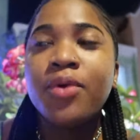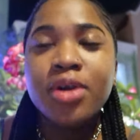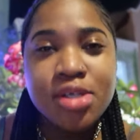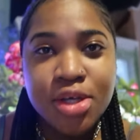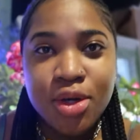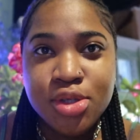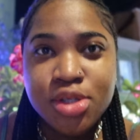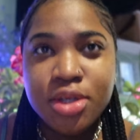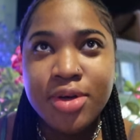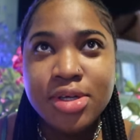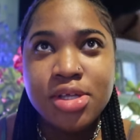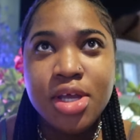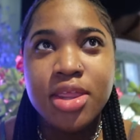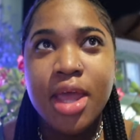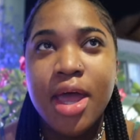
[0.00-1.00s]
wanted to go to the
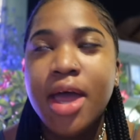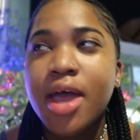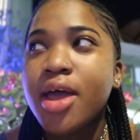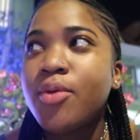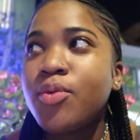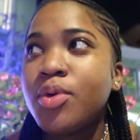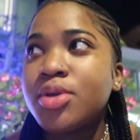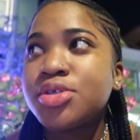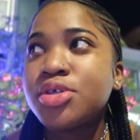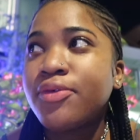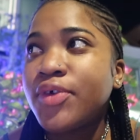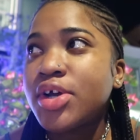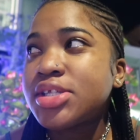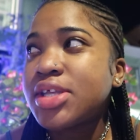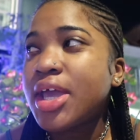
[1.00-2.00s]
restaurant that we went to the
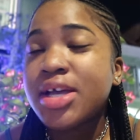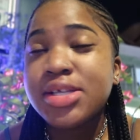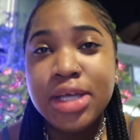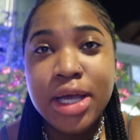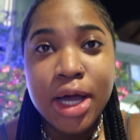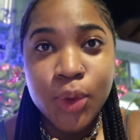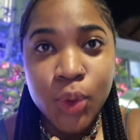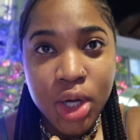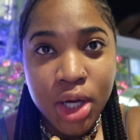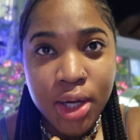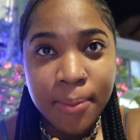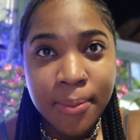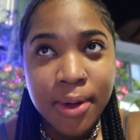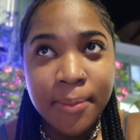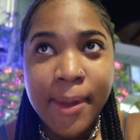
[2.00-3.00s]
first day because they got
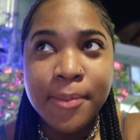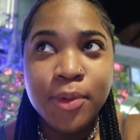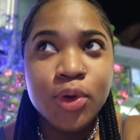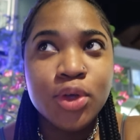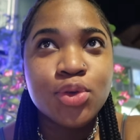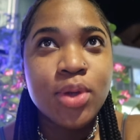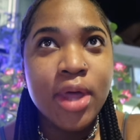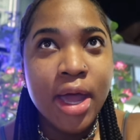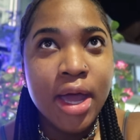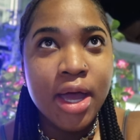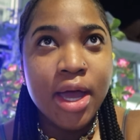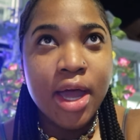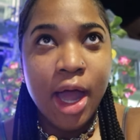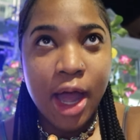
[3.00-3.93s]
hookah, but maybe we can do that.